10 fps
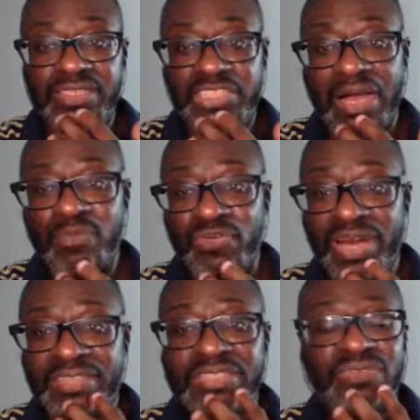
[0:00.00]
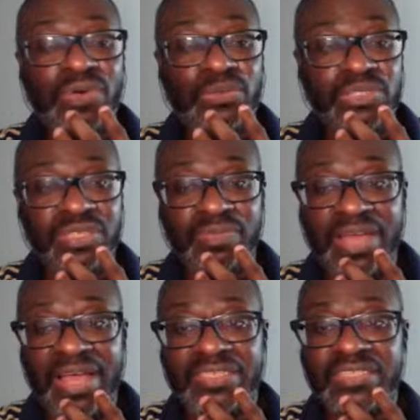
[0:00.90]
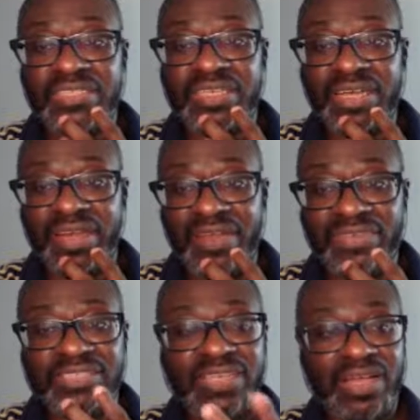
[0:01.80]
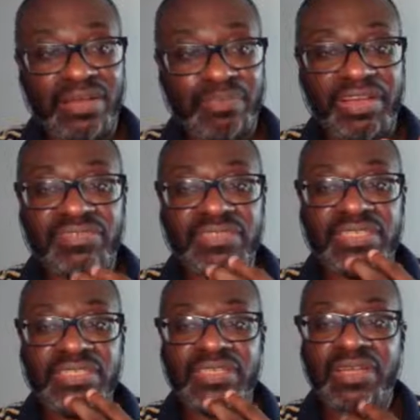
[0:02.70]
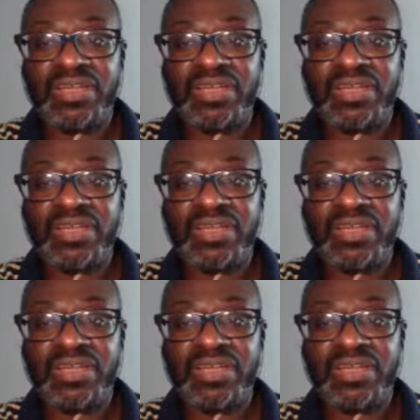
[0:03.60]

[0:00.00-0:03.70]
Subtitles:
John Moran did roast him last year, and every time Beverley